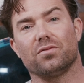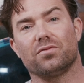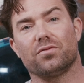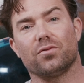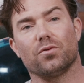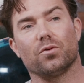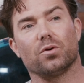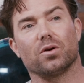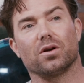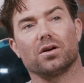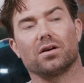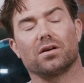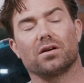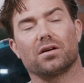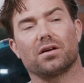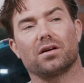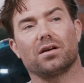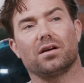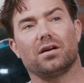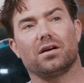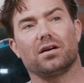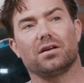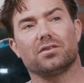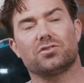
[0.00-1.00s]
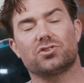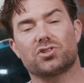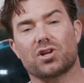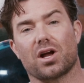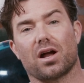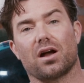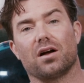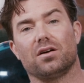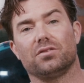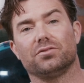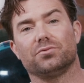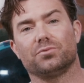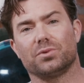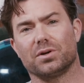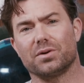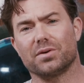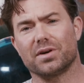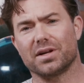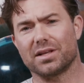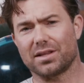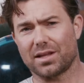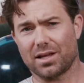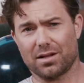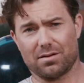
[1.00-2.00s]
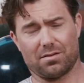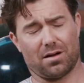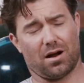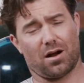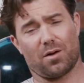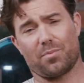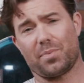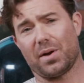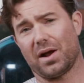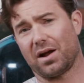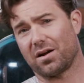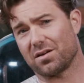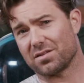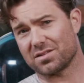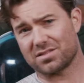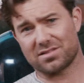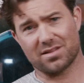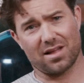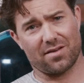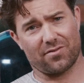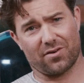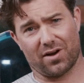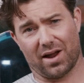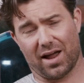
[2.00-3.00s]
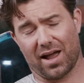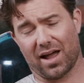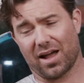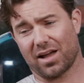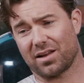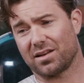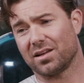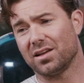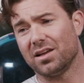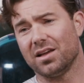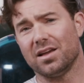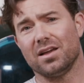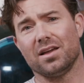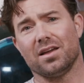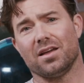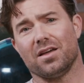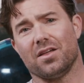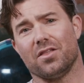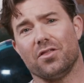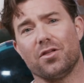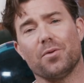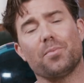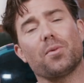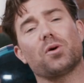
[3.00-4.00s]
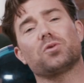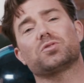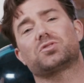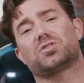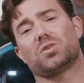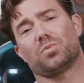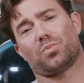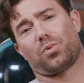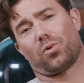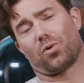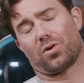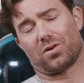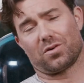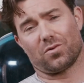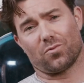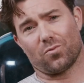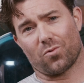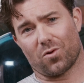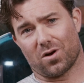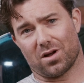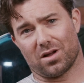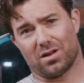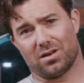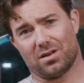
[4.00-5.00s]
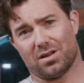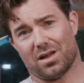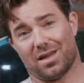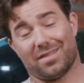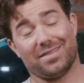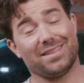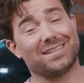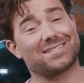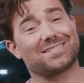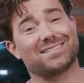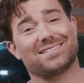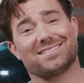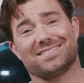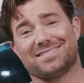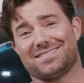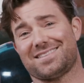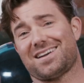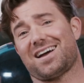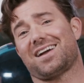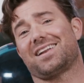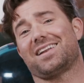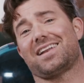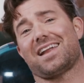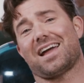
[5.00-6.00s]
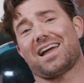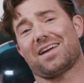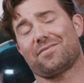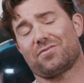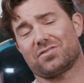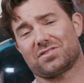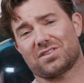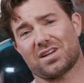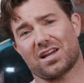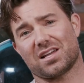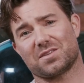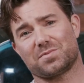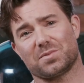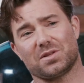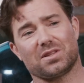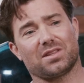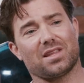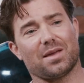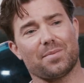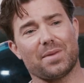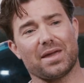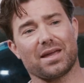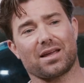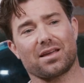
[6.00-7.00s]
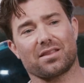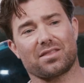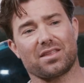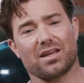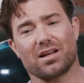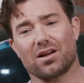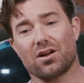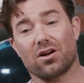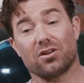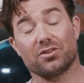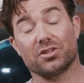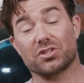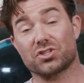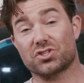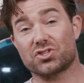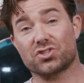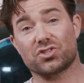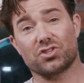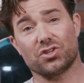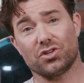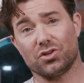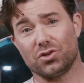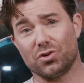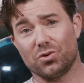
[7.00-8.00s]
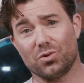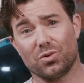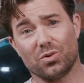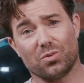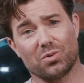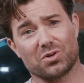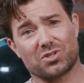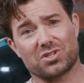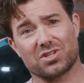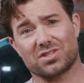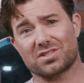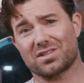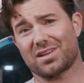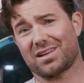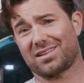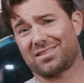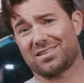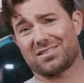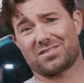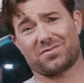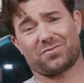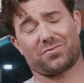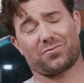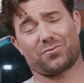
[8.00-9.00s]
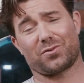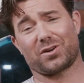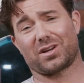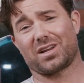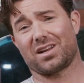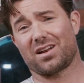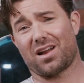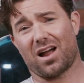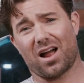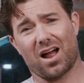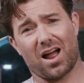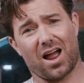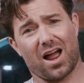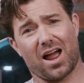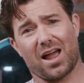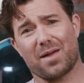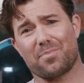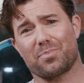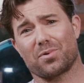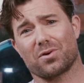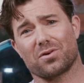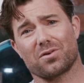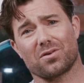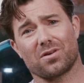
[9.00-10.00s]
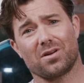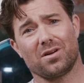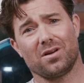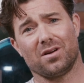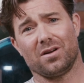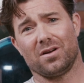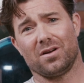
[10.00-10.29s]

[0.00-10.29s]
for child rearing that our parents never had. The most important one, and this is not an advertisement, they make a thing called a snoo, which is like this freaking hyper